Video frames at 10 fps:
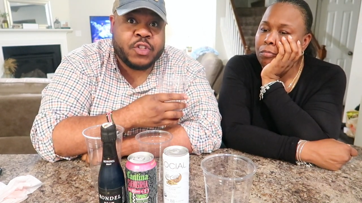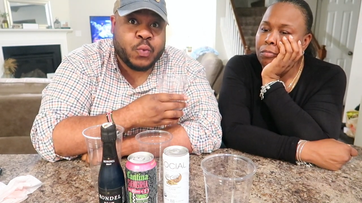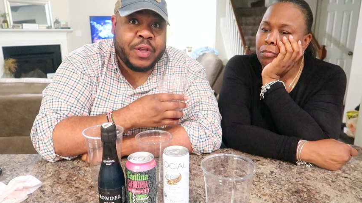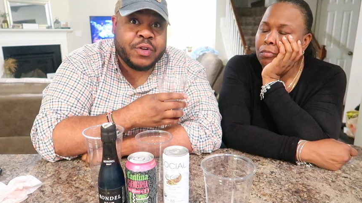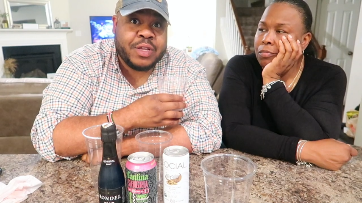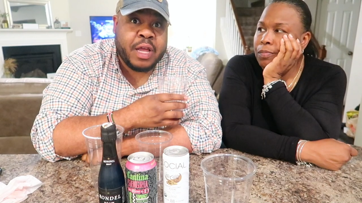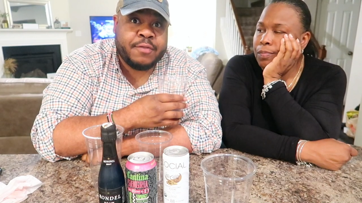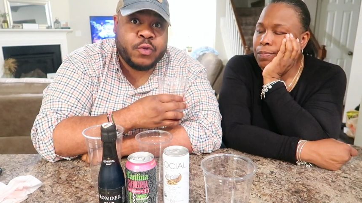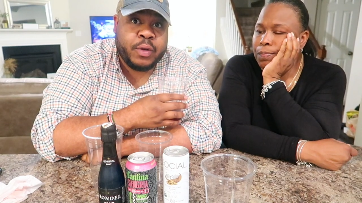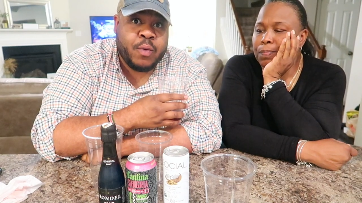Speaker 1: sweeter side of
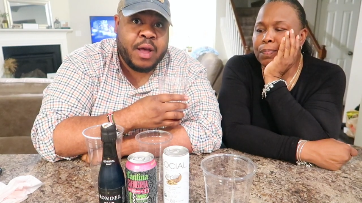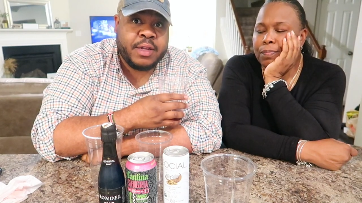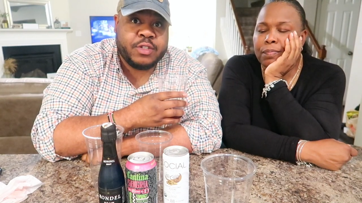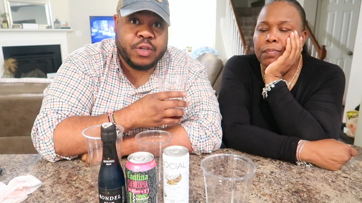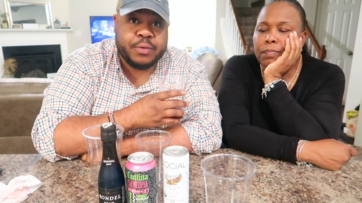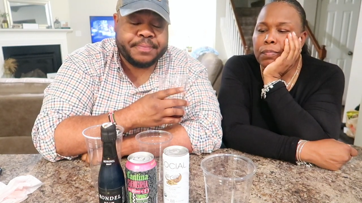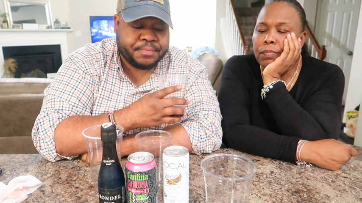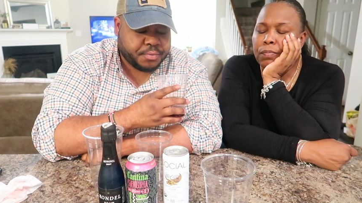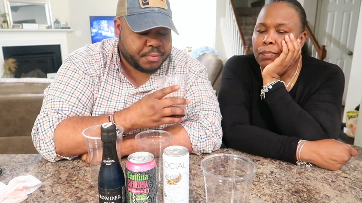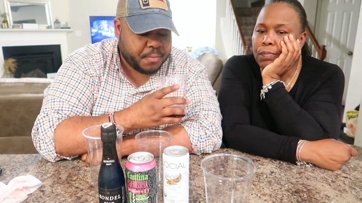sweet wine. So
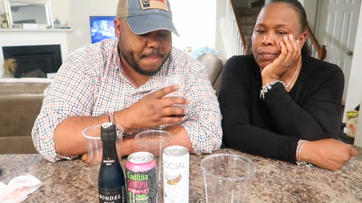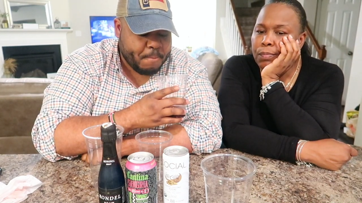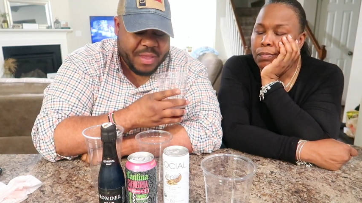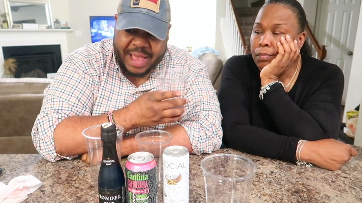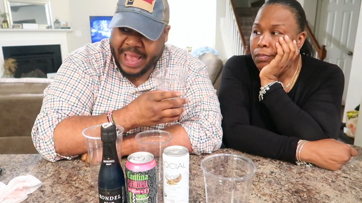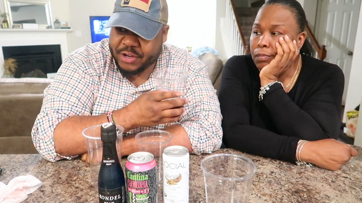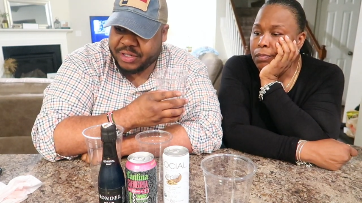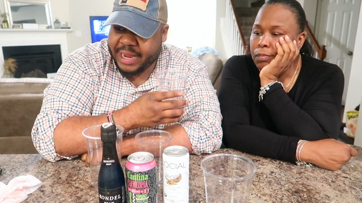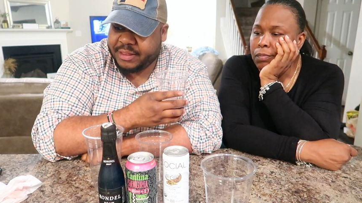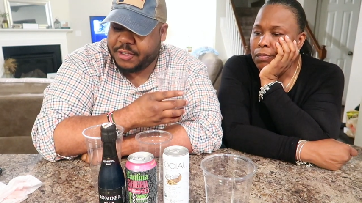I actually
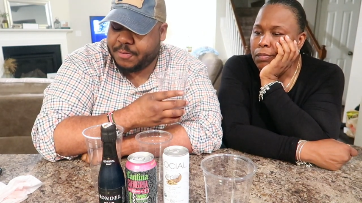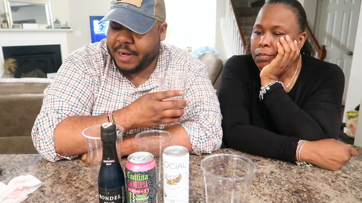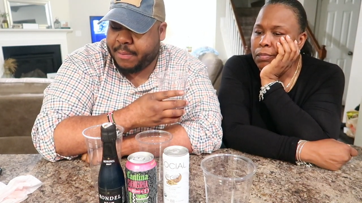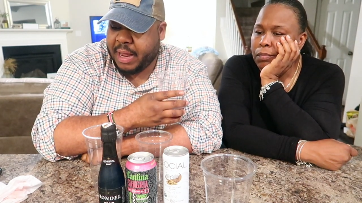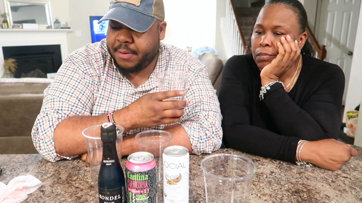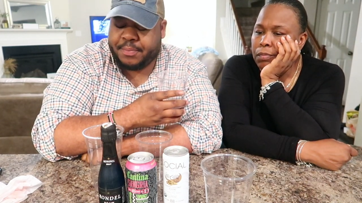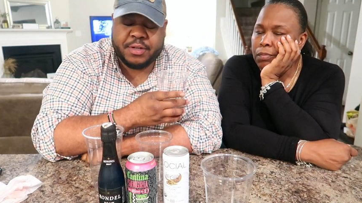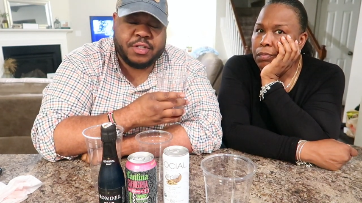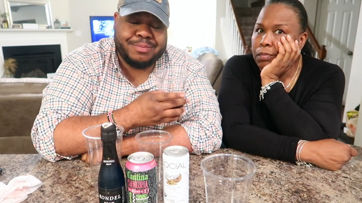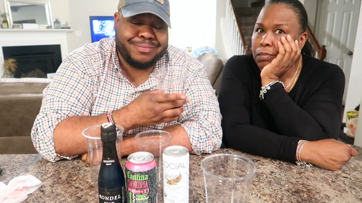like this, but I probably put
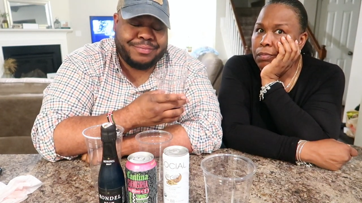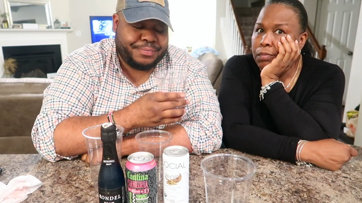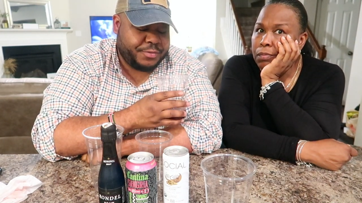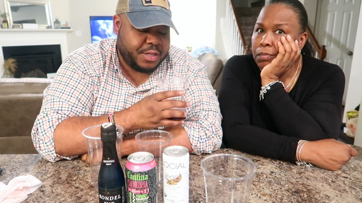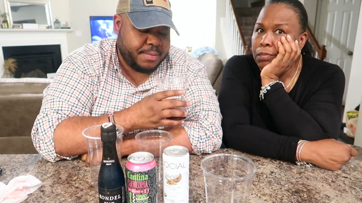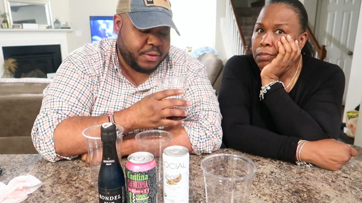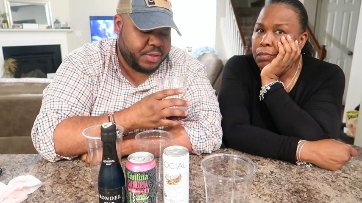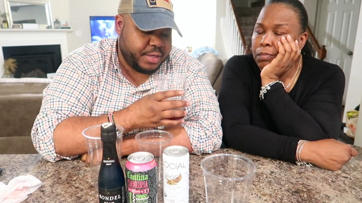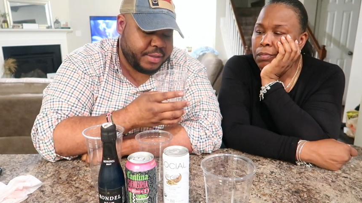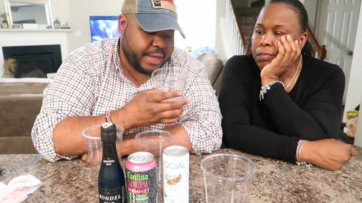some something else
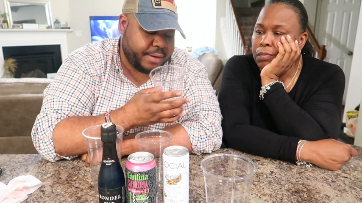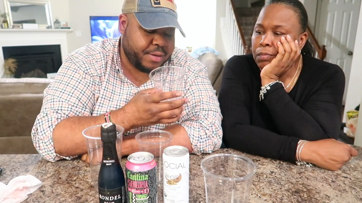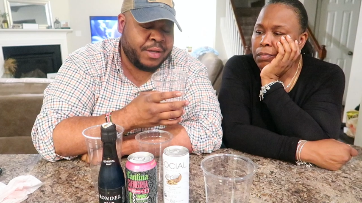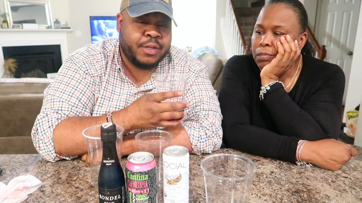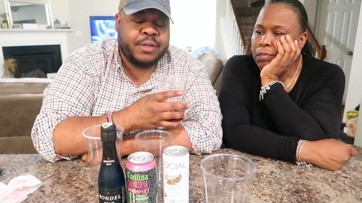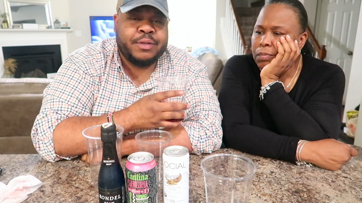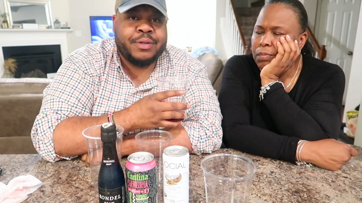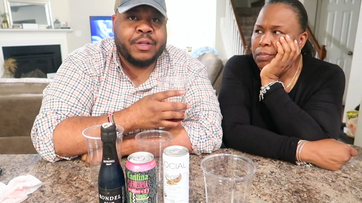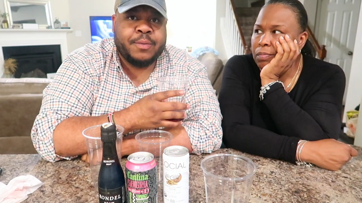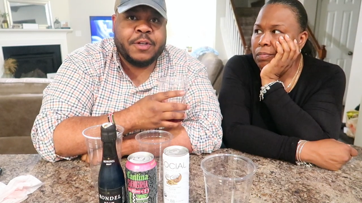in it, like a
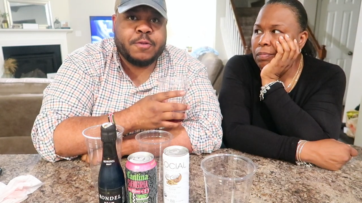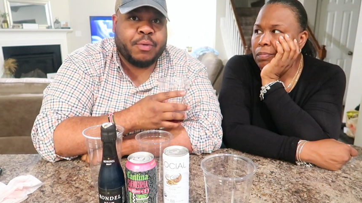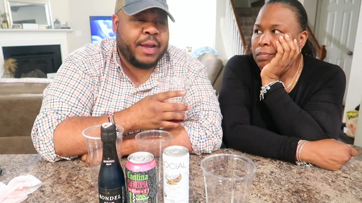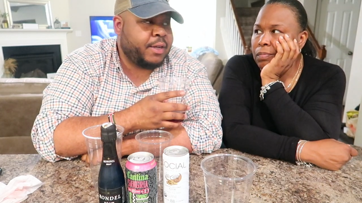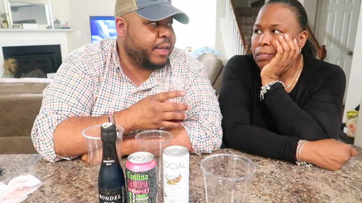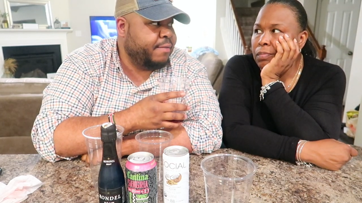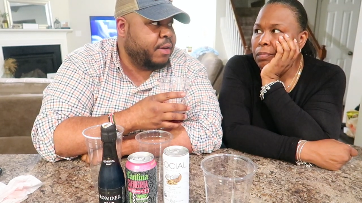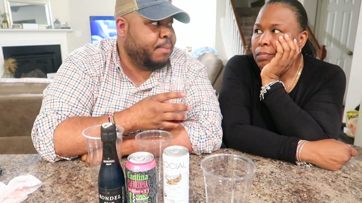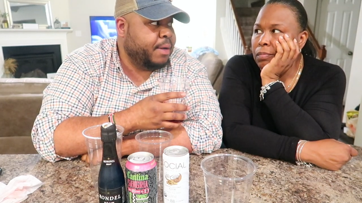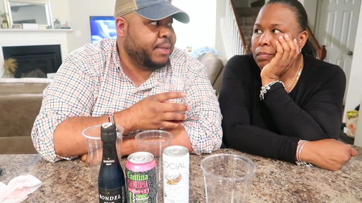little bit of Sprite to give it a
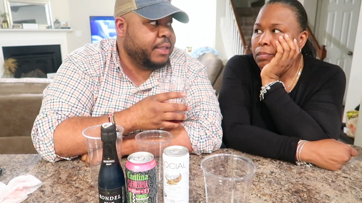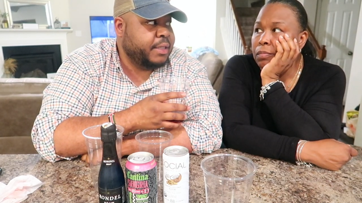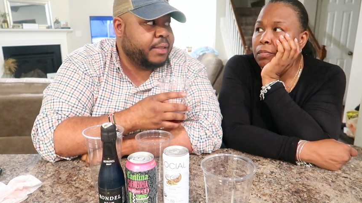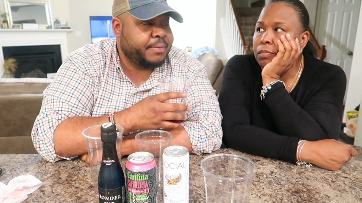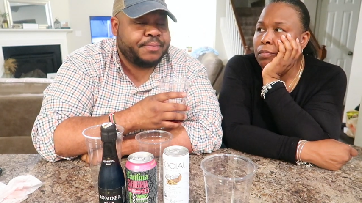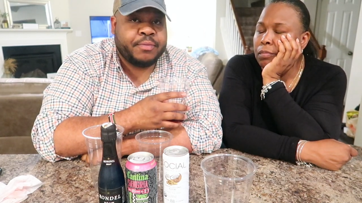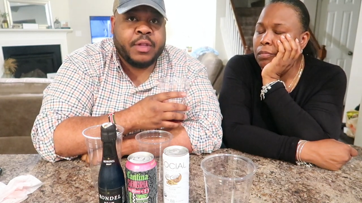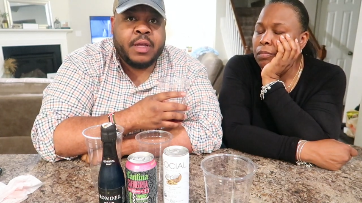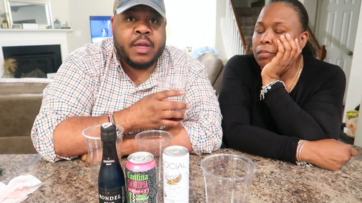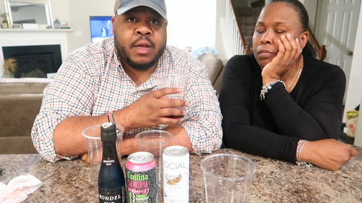bubbly. Mm
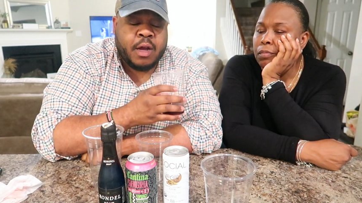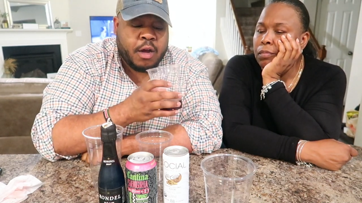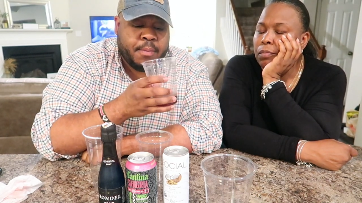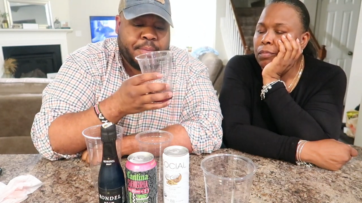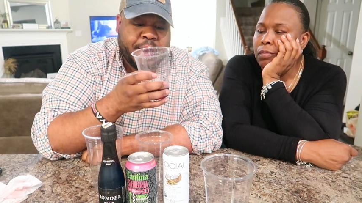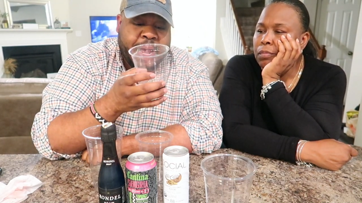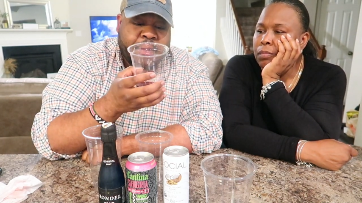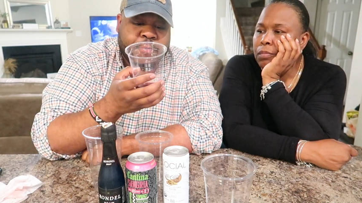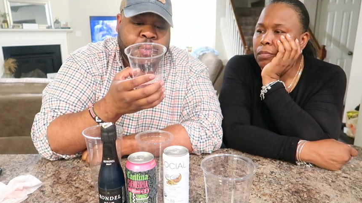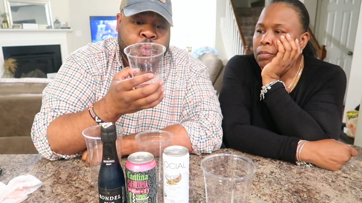-hmm. um, but
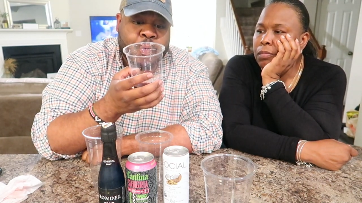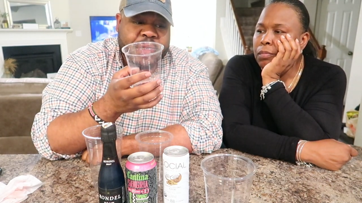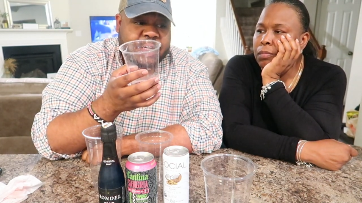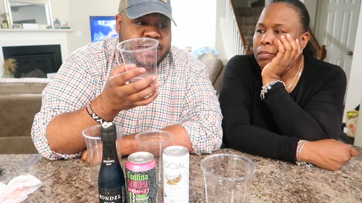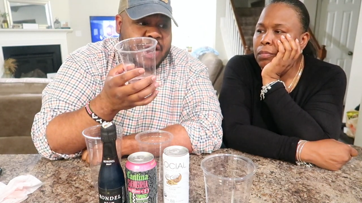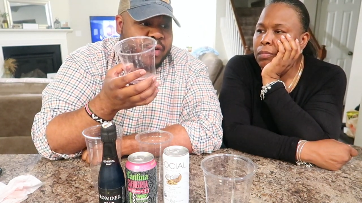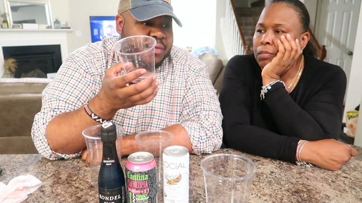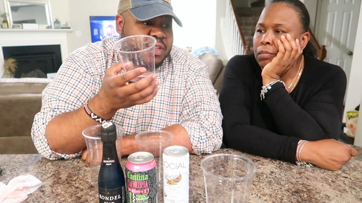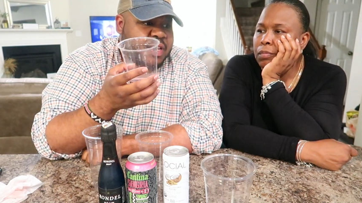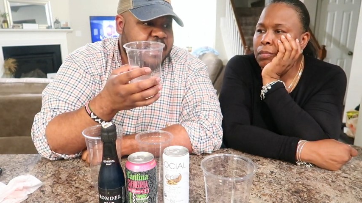from a one to ten, I'll give
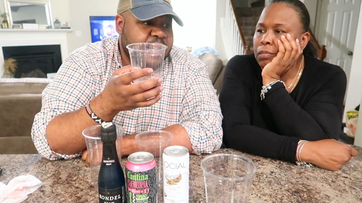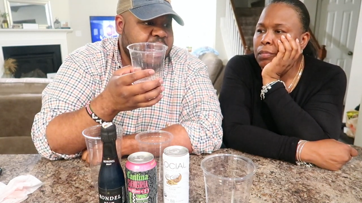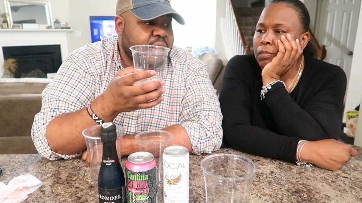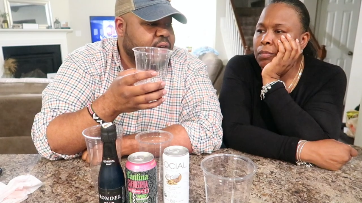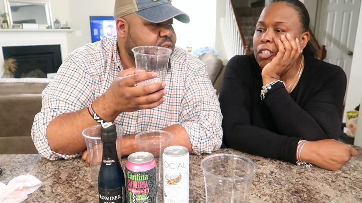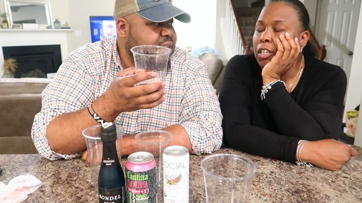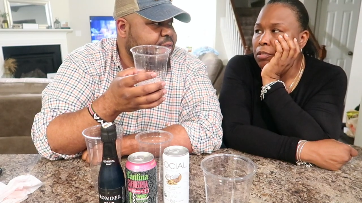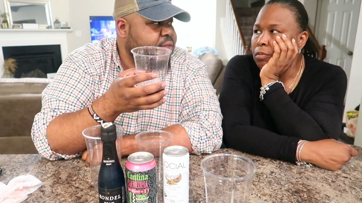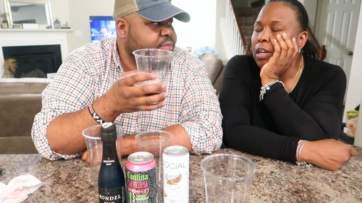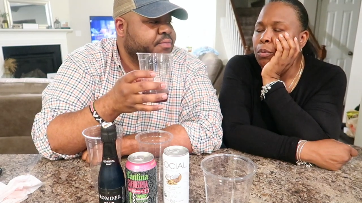this like an eight or yeah,
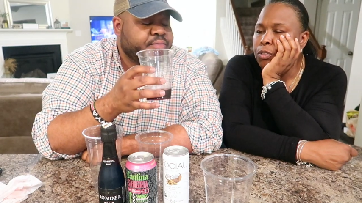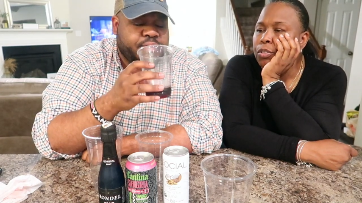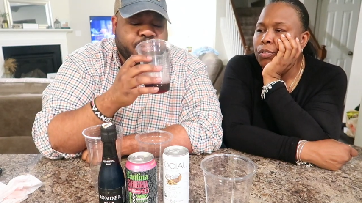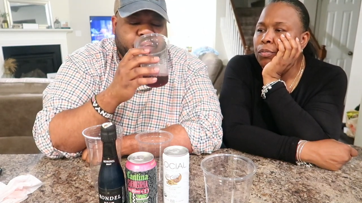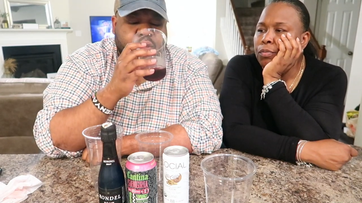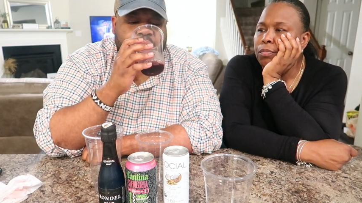seven. I would too.